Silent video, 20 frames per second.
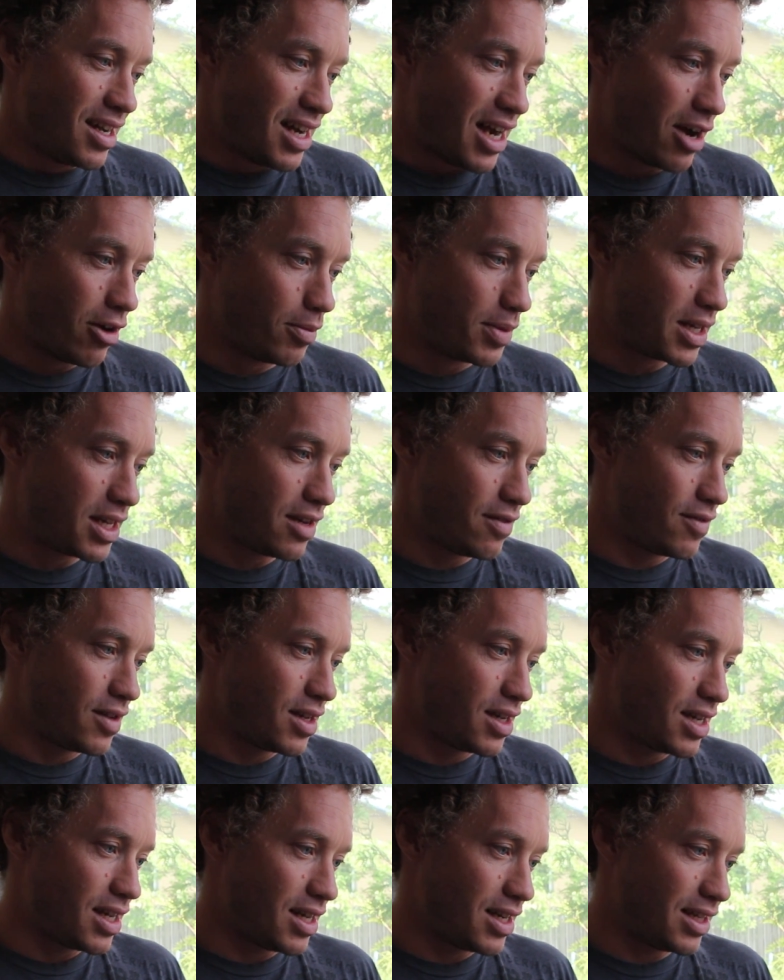I'll be
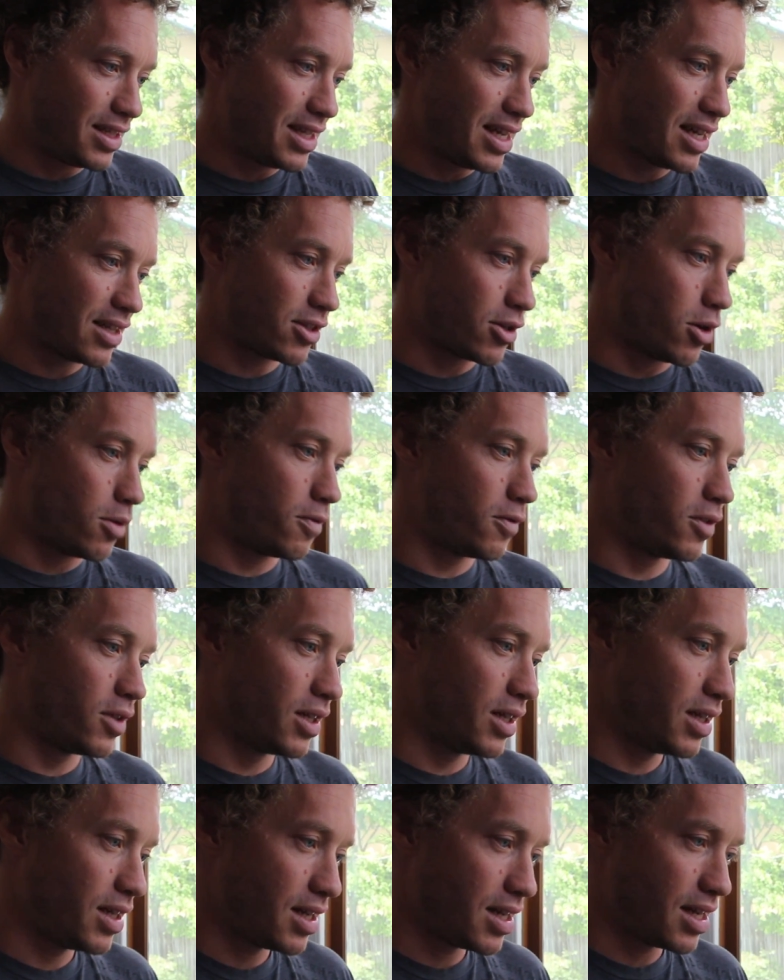giving it a test
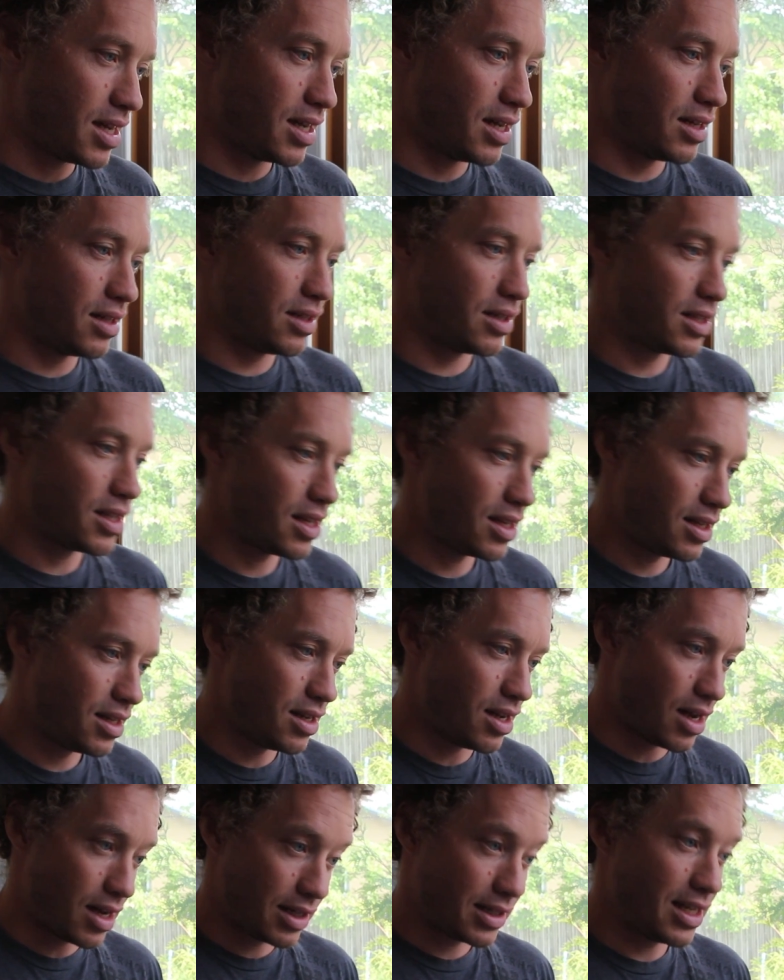hopefully and
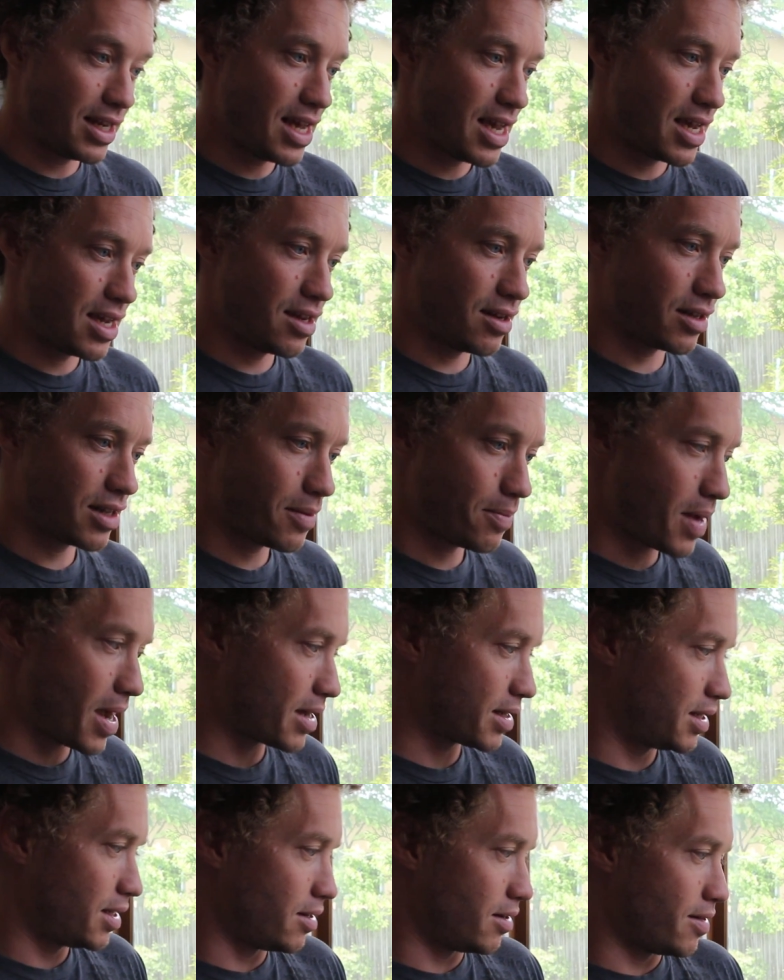today, and I'll get
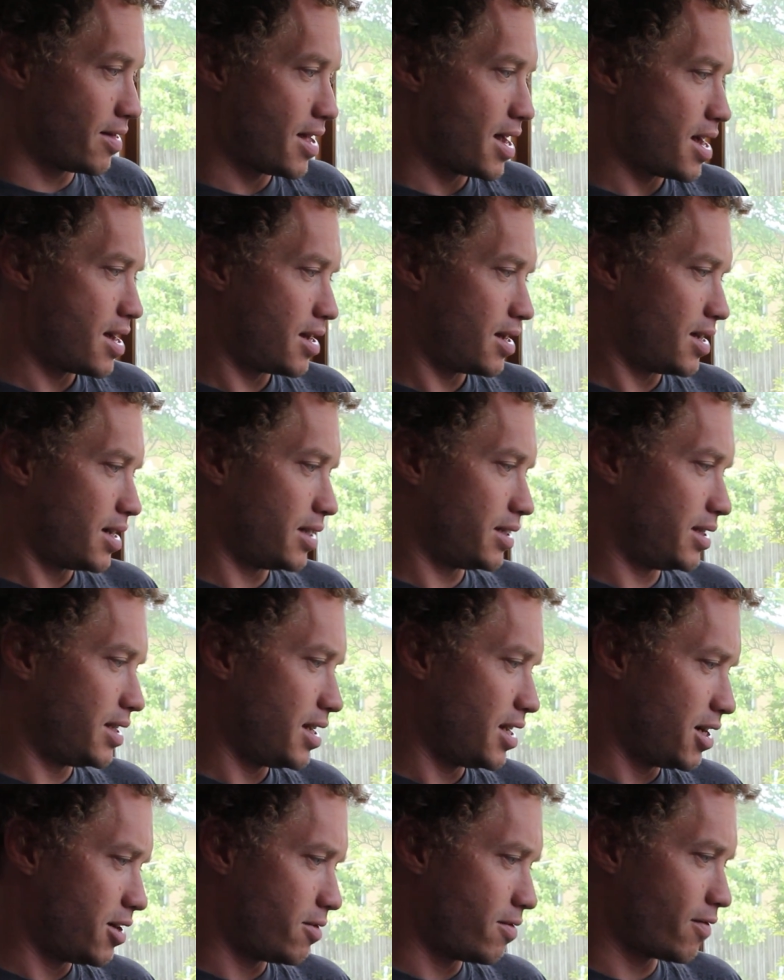back to you on that. I
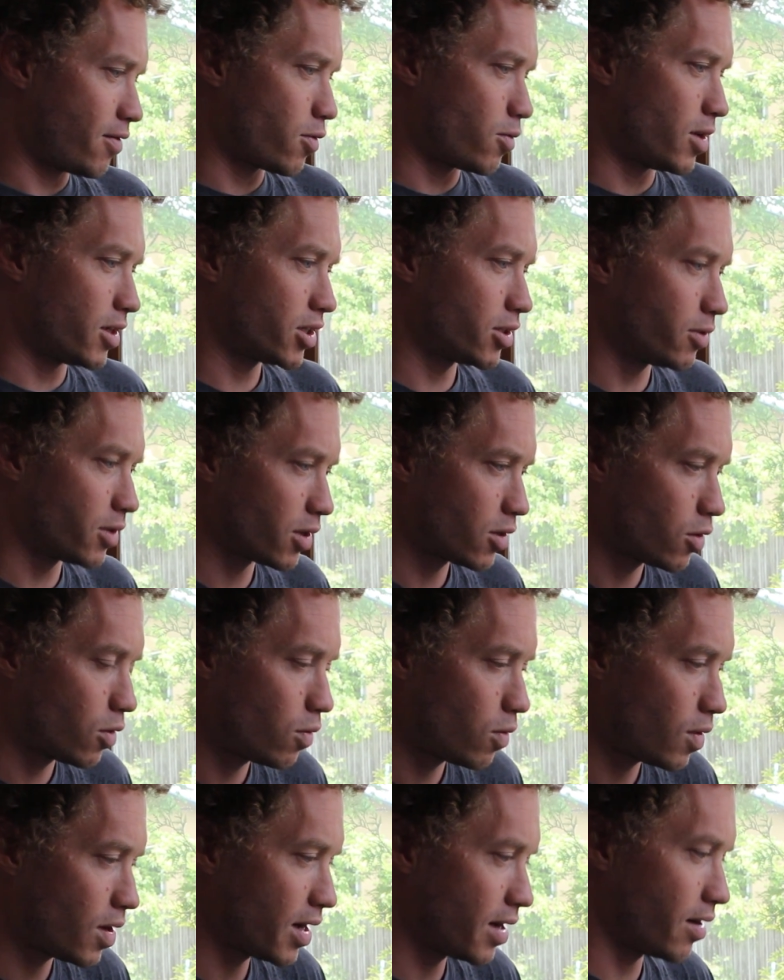did, however, want to
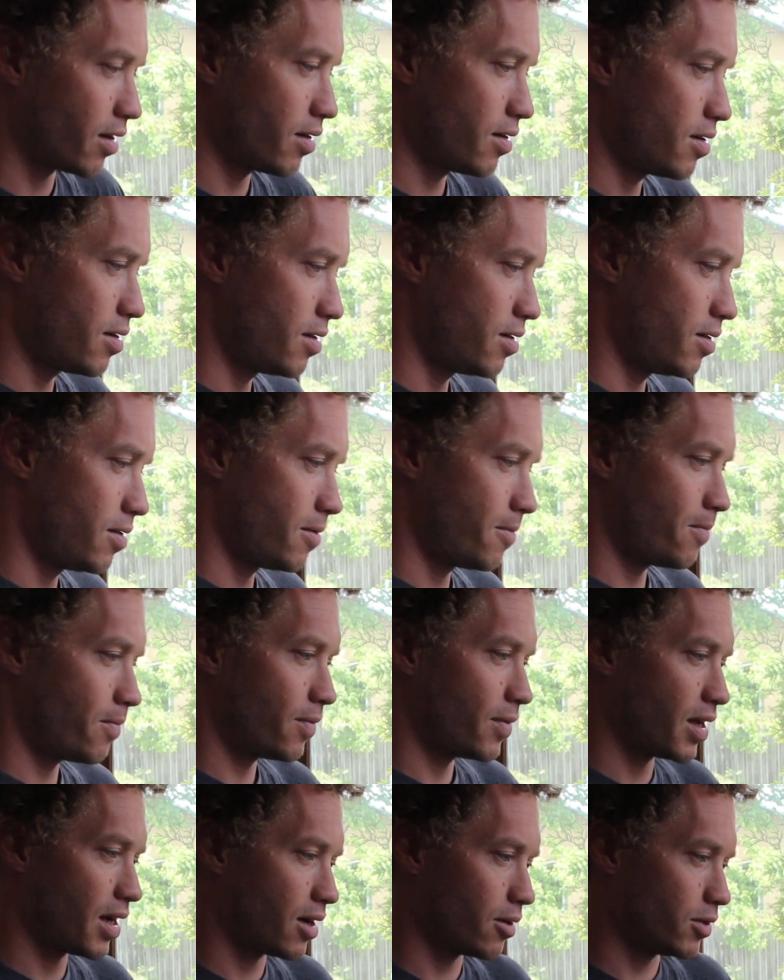inquire
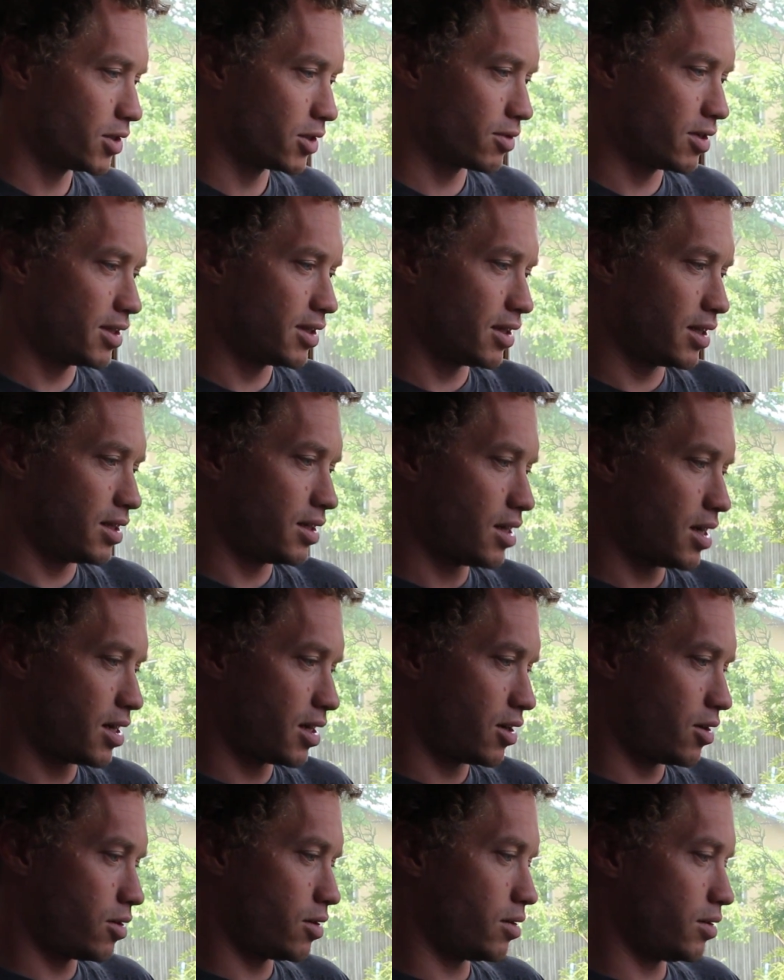that I was recently
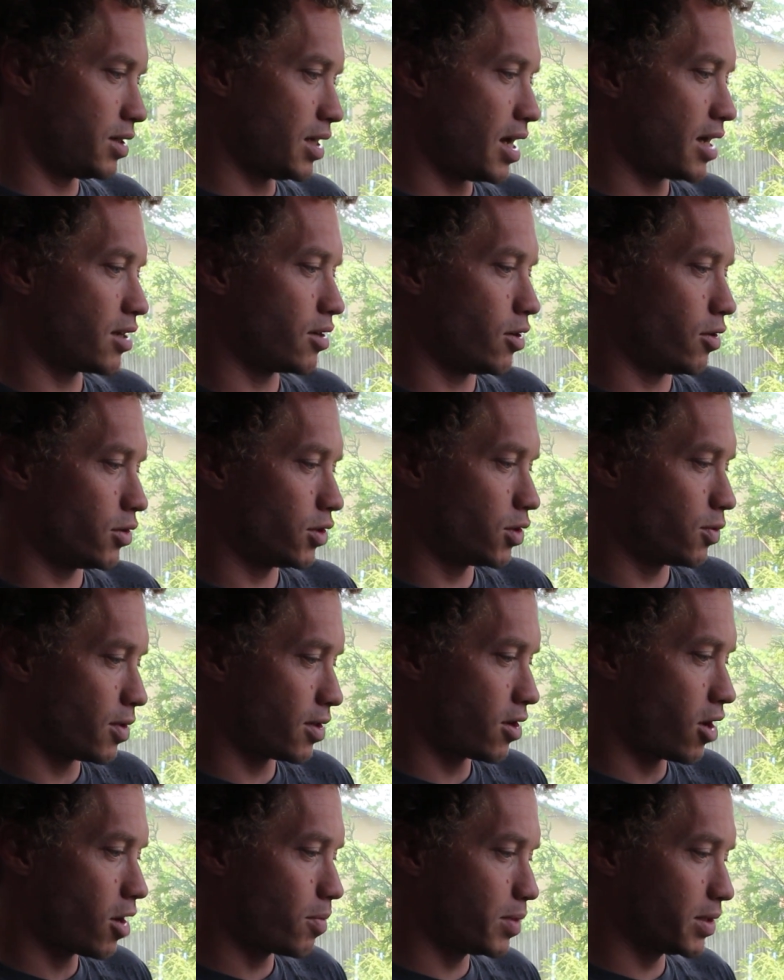diagnosed
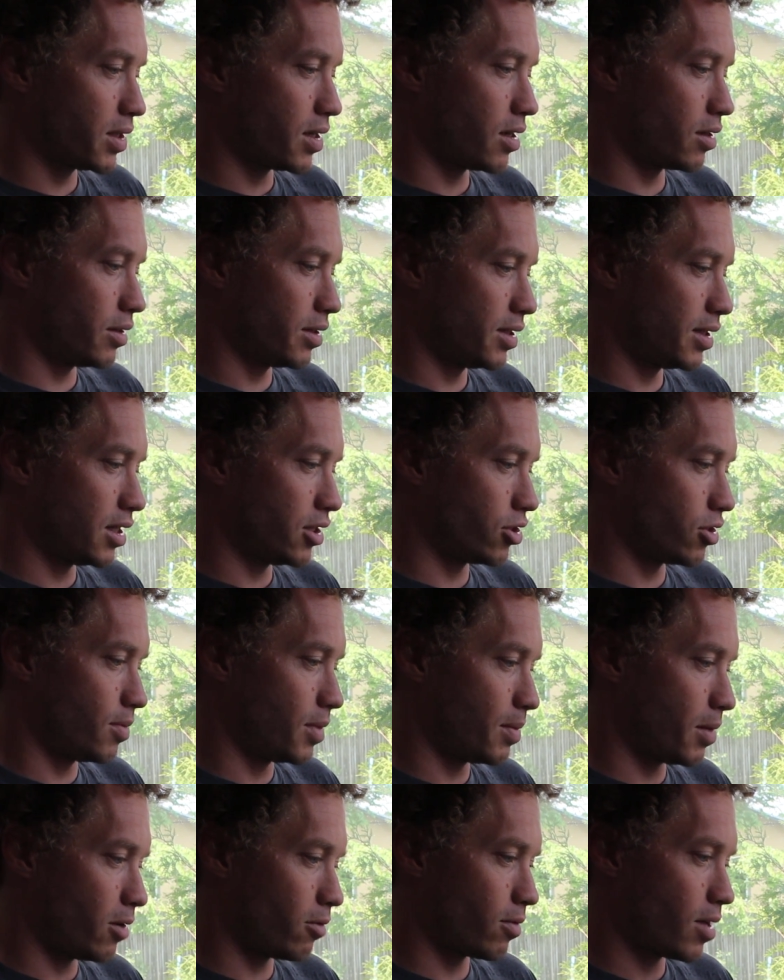with carpal tunnel syndrome
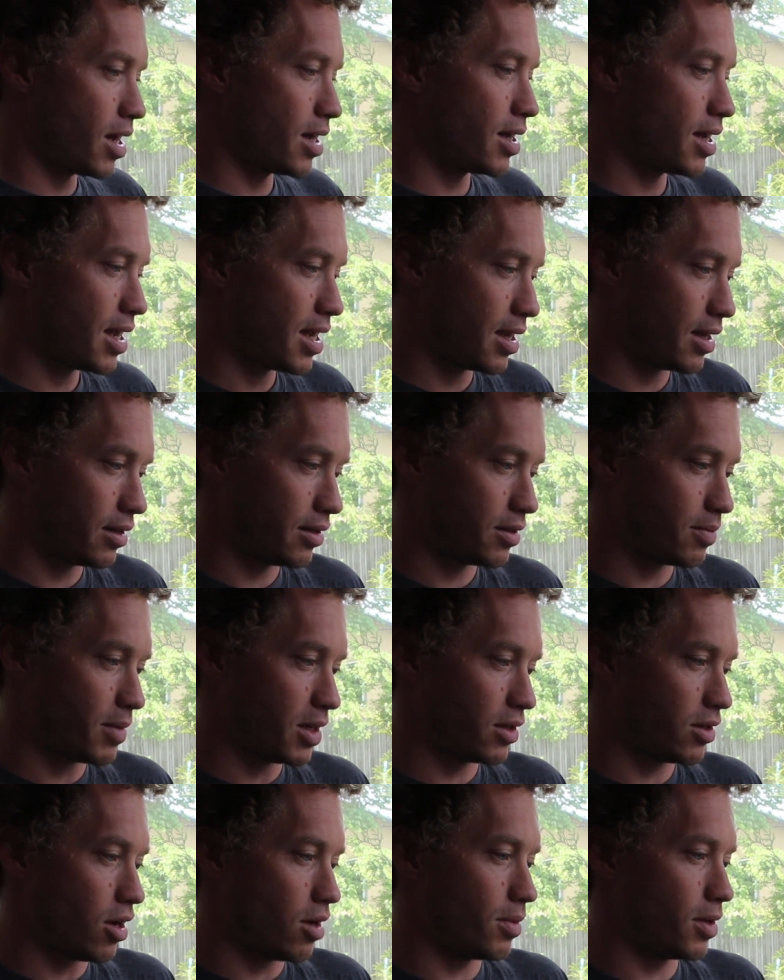in my right hand, my
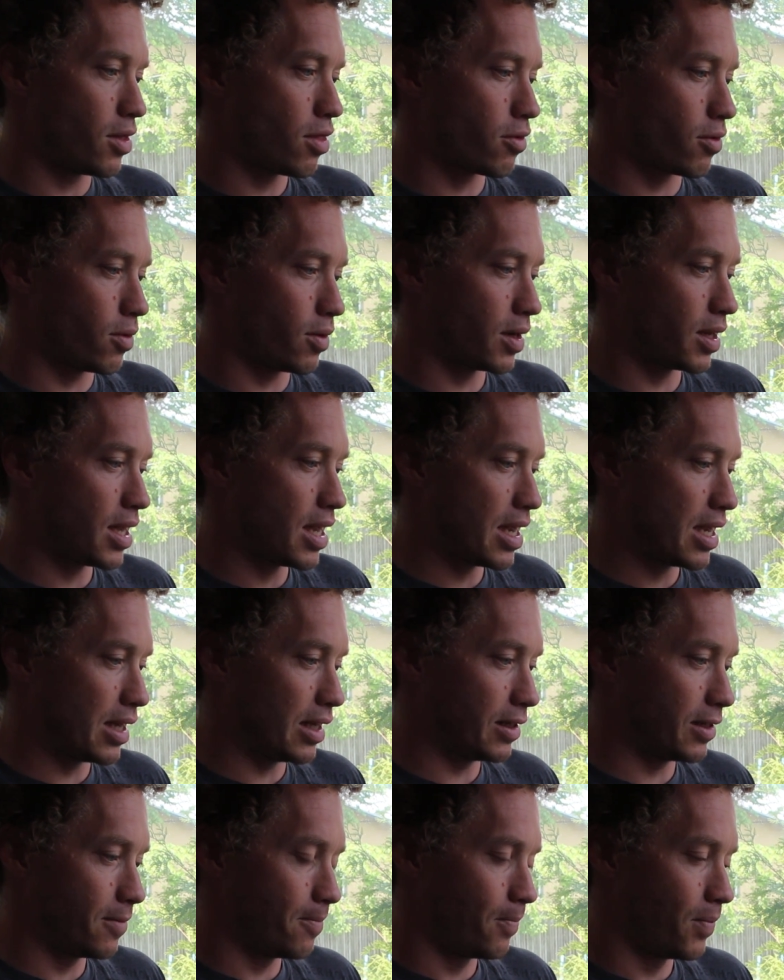dominant throwing
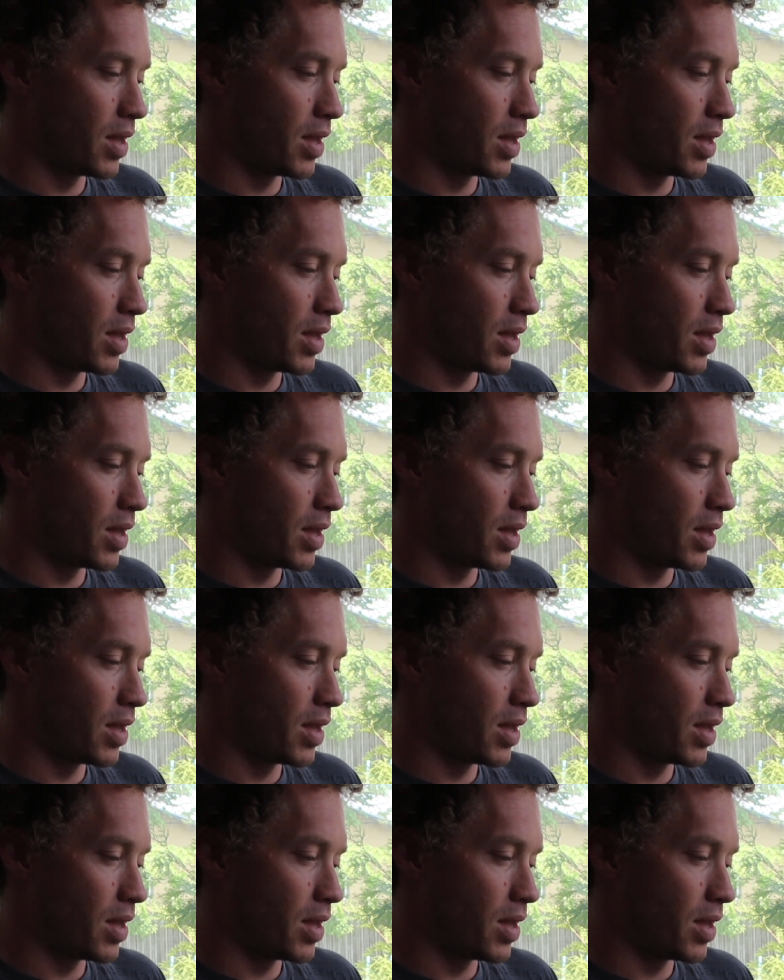hand.